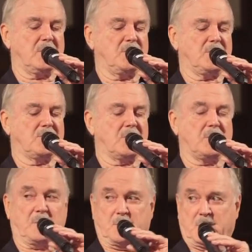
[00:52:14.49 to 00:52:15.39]
he would
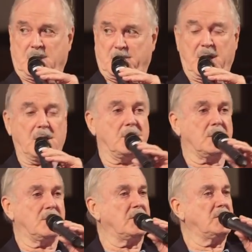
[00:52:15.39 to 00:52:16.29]
drop the ball
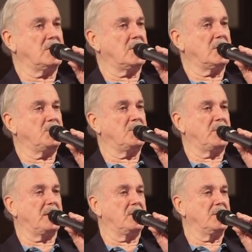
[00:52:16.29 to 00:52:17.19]
bearings into the
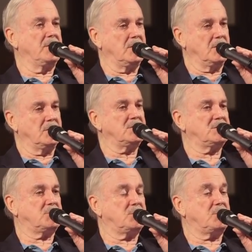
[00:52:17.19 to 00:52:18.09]
bowl, and the
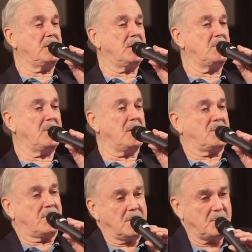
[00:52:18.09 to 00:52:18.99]
noise would wake him
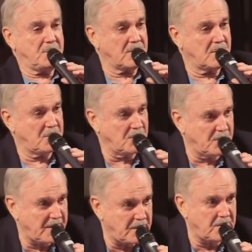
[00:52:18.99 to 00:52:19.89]
up, so he'd pick the ball
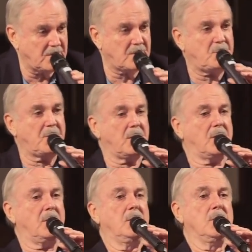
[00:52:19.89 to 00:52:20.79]
bearings up again